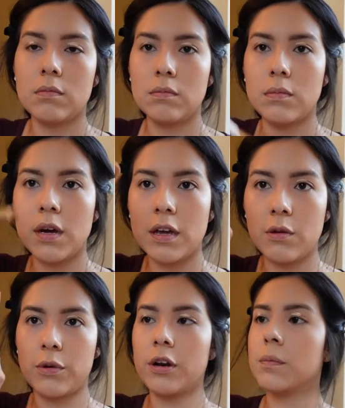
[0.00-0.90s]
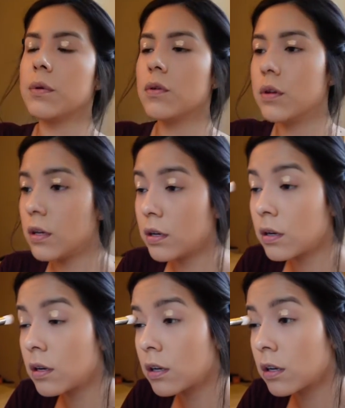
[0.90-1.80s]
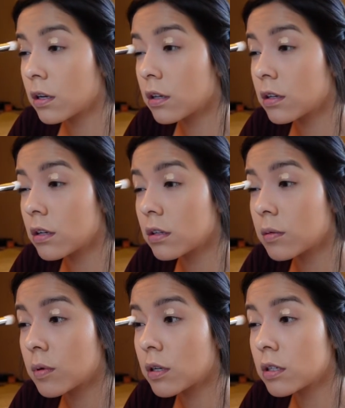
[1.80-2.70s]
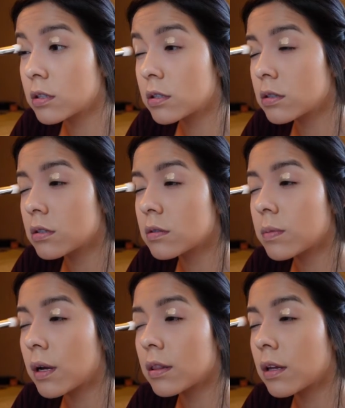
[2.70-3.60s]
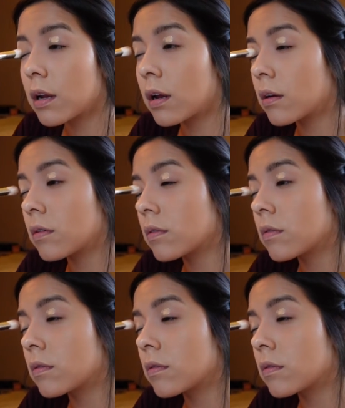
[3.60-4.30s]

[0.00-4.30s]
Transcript: my Rare Beauty concealer brush and just pat that out.